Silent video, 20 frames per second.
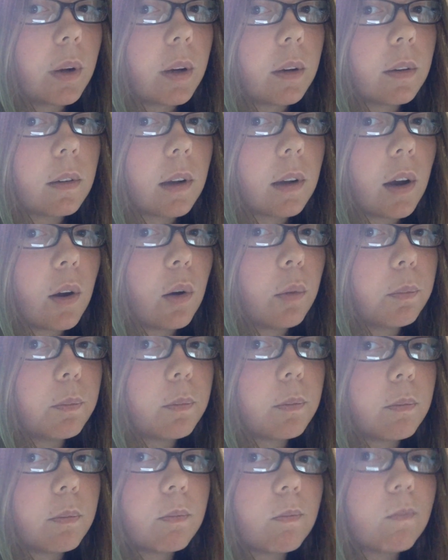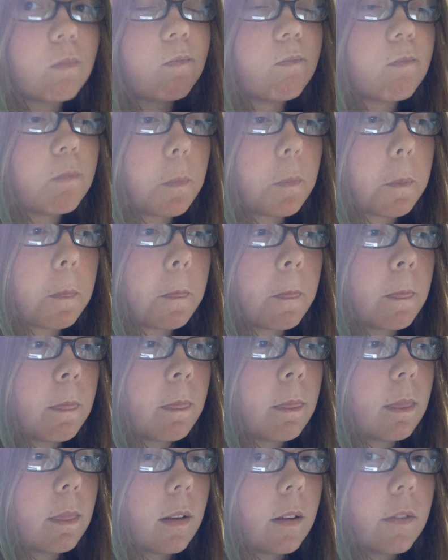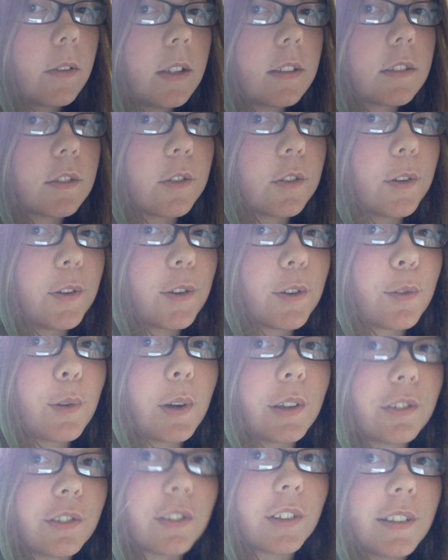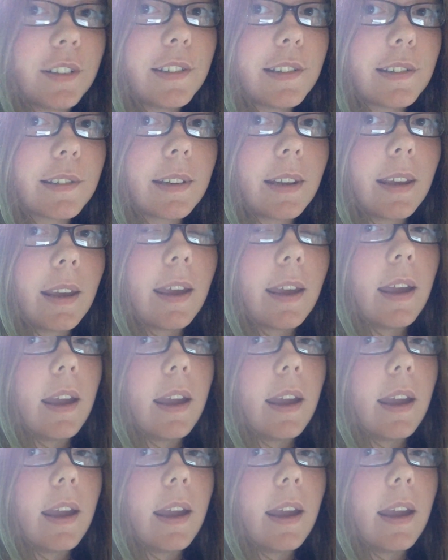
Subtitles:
I hope I've answered all your questions. And